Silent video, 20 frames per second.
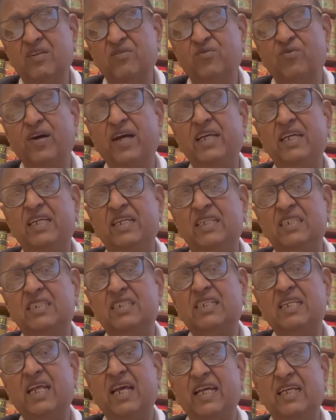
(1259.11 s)
Why he is
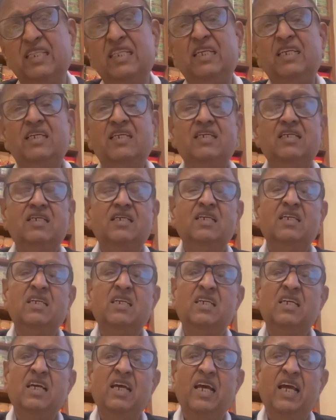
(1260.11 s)
denying the
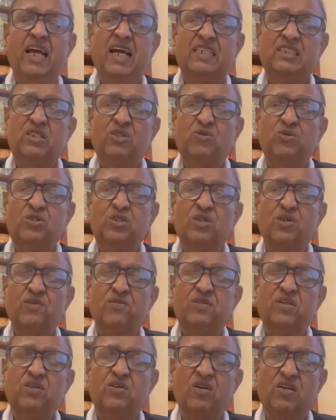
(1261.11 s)
execution
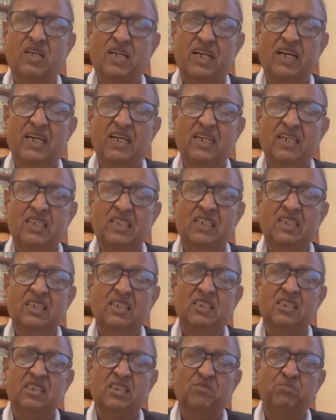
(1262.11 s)
of the contract,
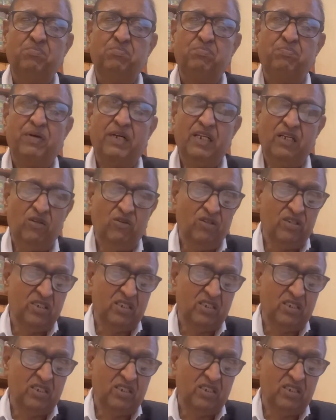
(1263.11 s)
particulars